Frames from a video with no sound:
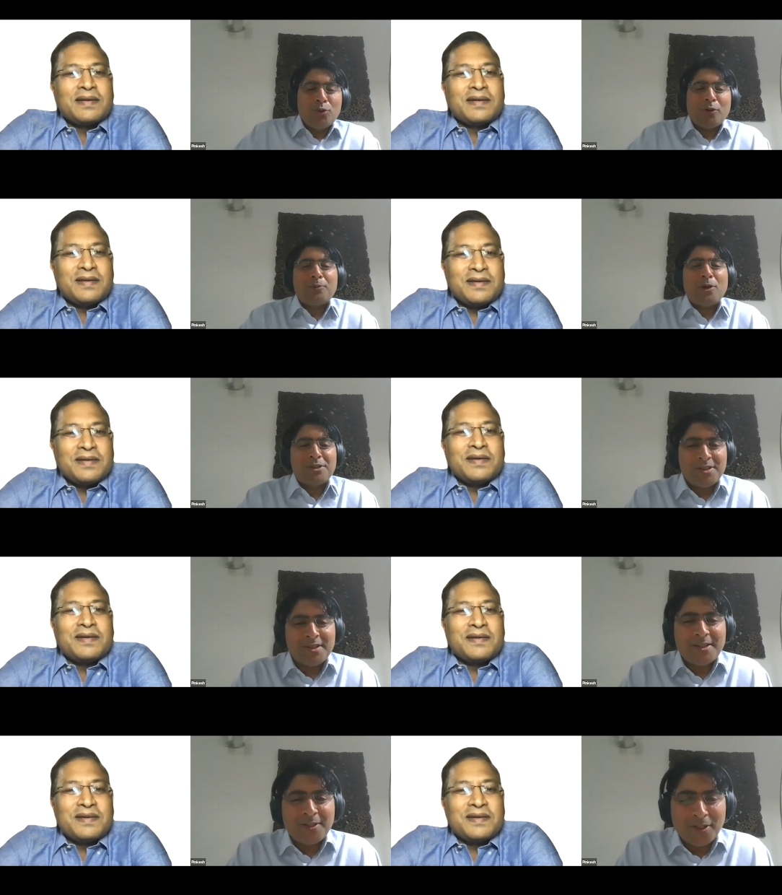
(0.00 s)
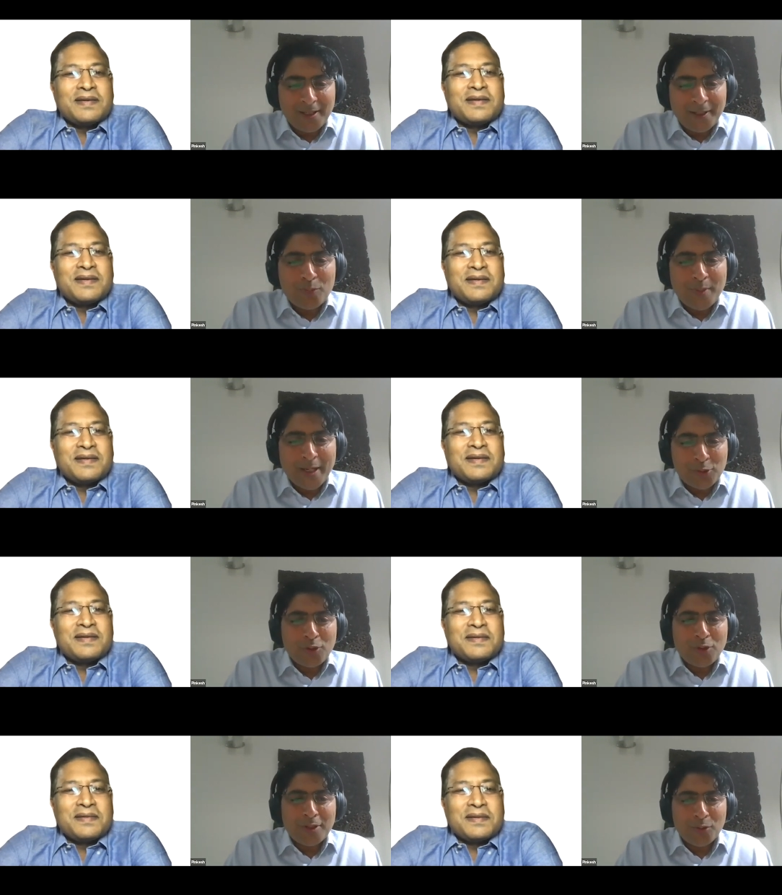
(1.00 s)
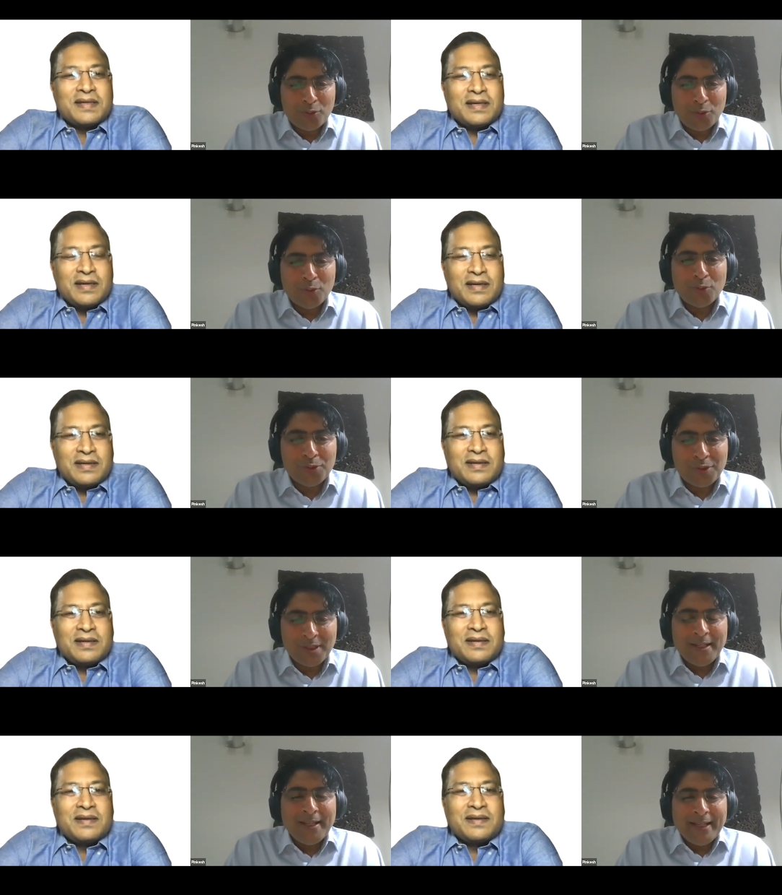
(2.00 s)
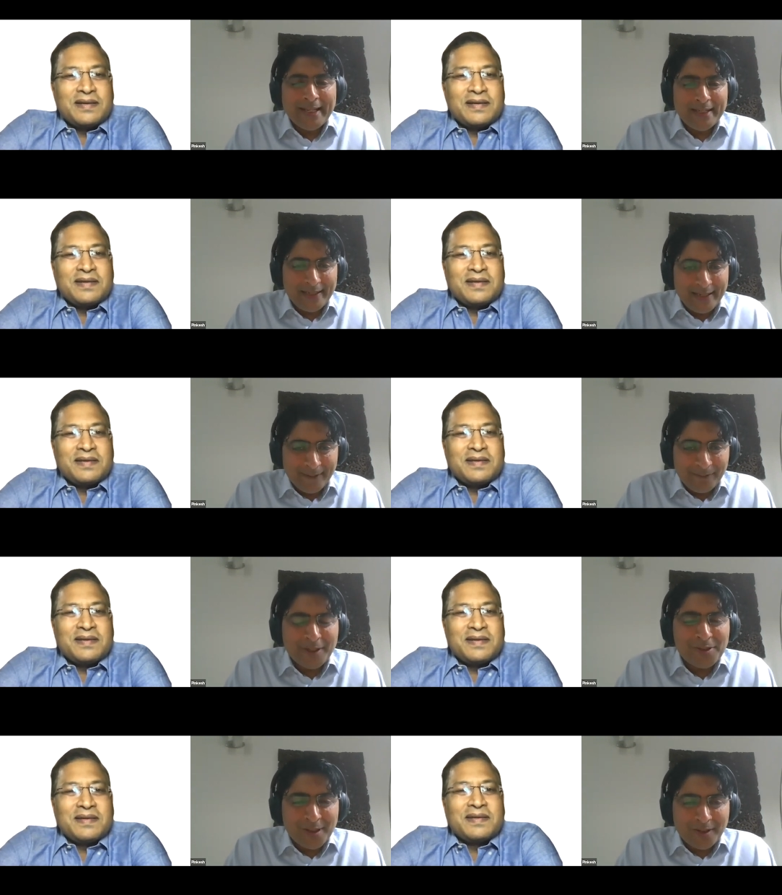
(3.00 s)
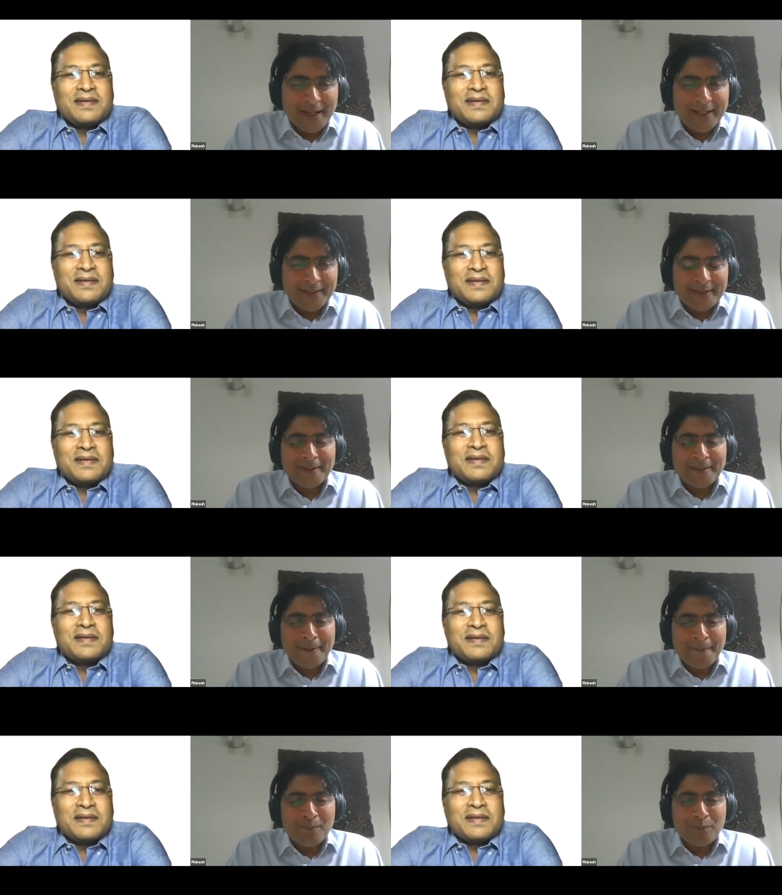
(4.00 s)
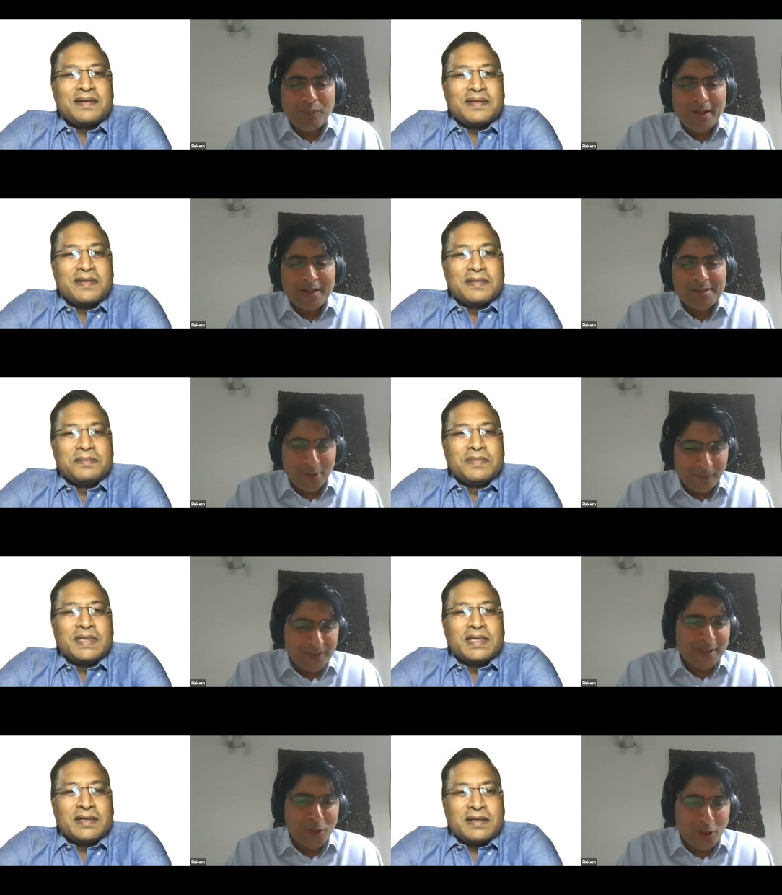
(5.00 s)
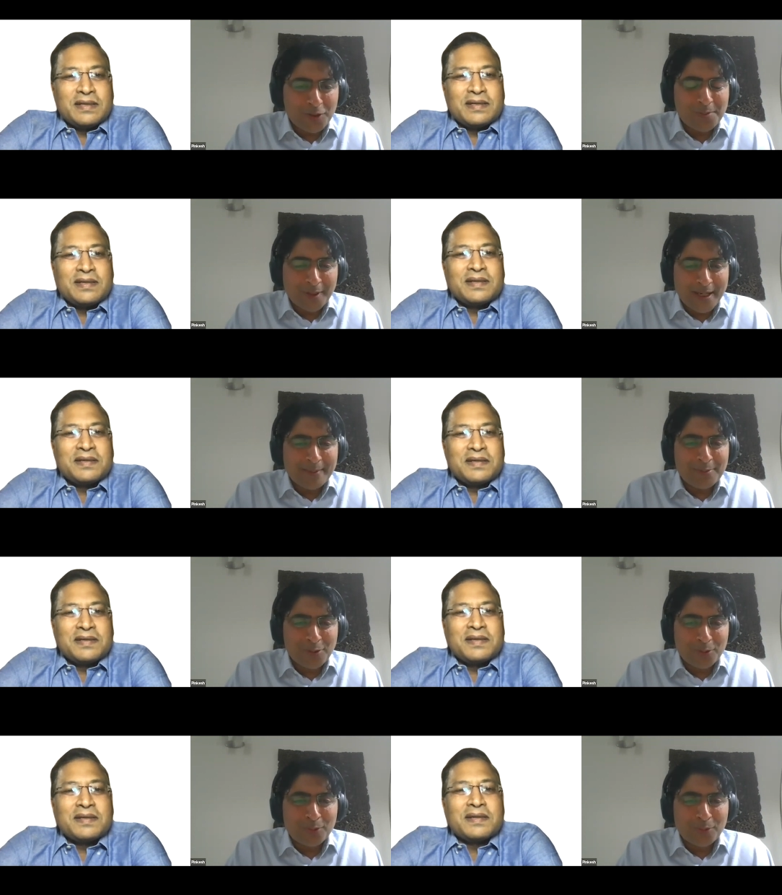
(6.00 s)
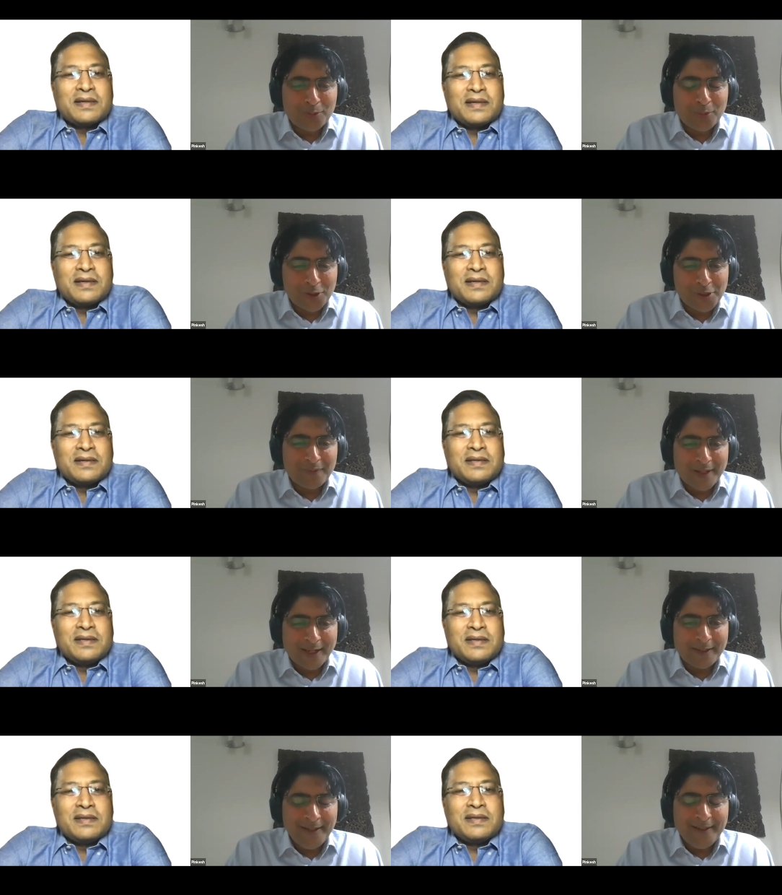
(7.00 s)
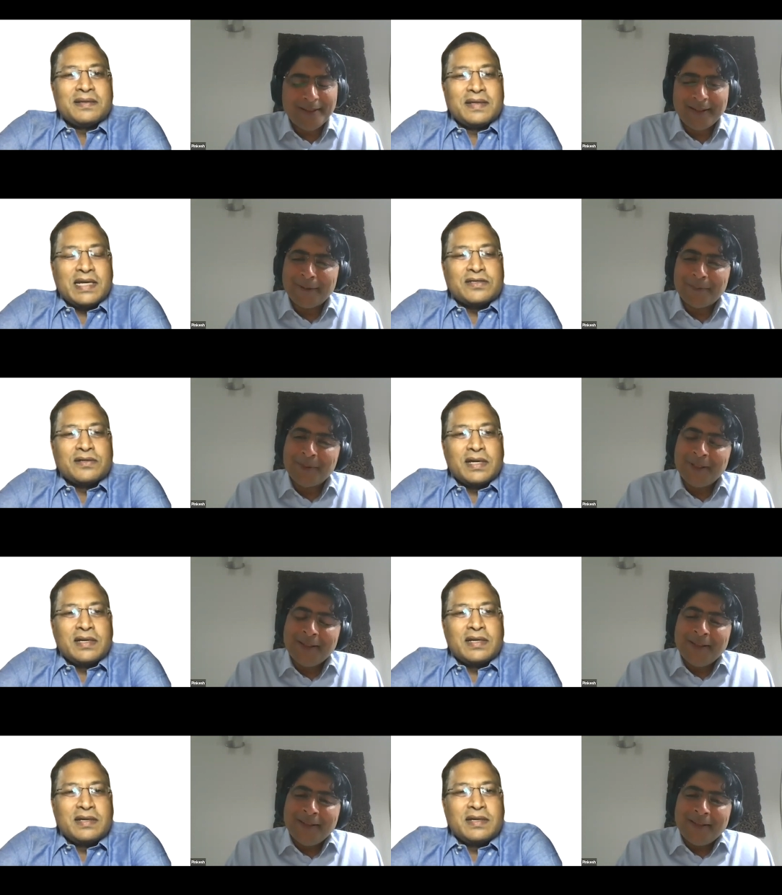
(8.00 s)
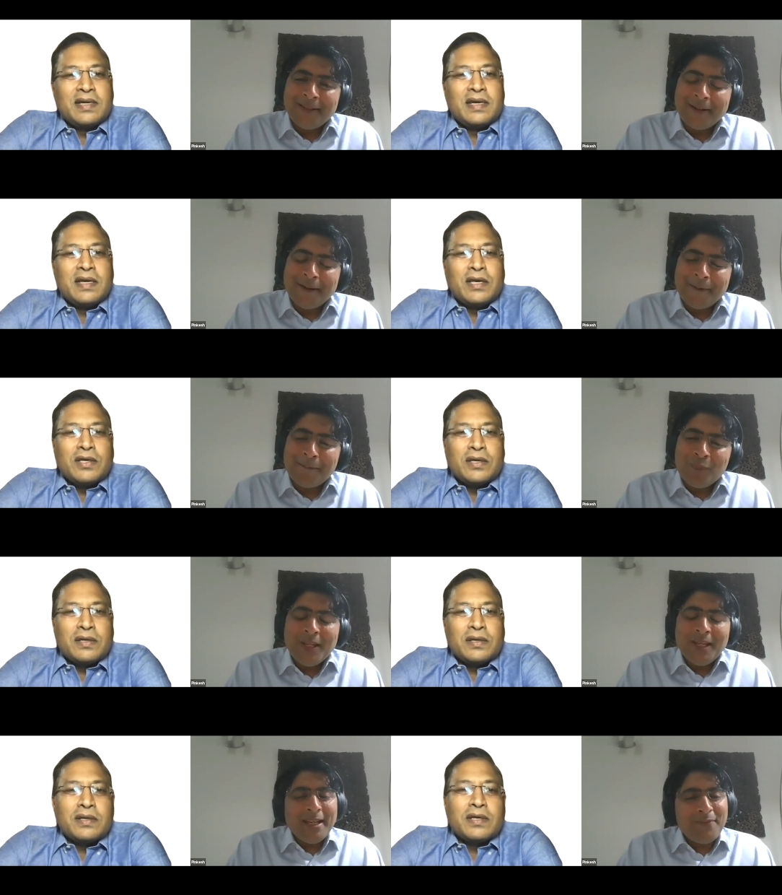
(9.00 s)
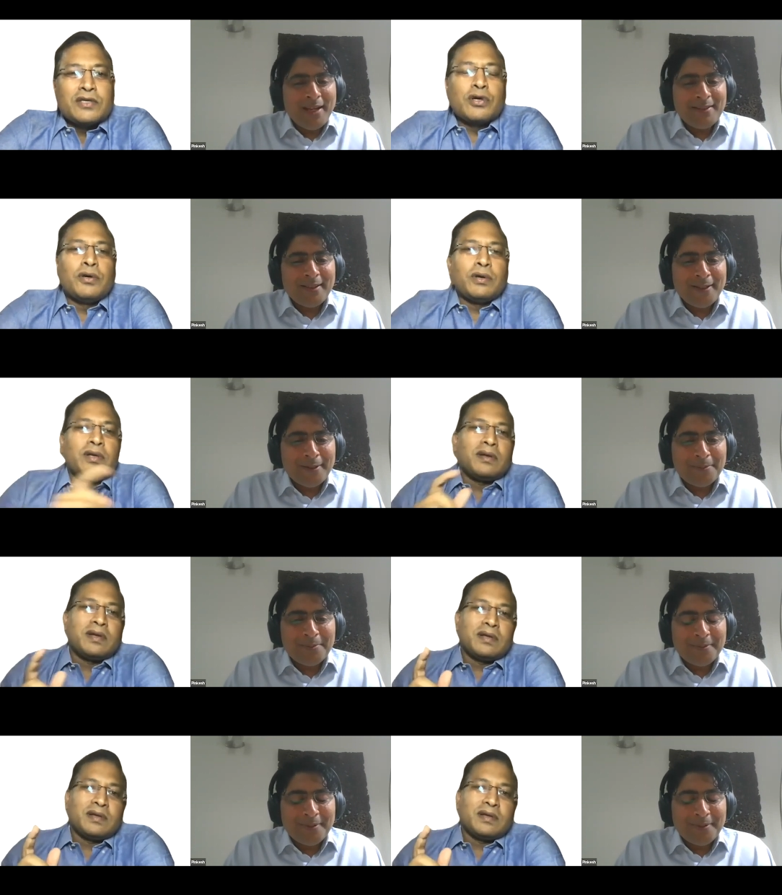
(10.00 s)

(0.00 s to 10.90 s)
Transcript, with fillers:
Speaker 1: your processes internally to make sure that you use and leverage the right um, uh, set of technology, perhaps, to, to achieve that, right? Uh, um, in fact, so, uh,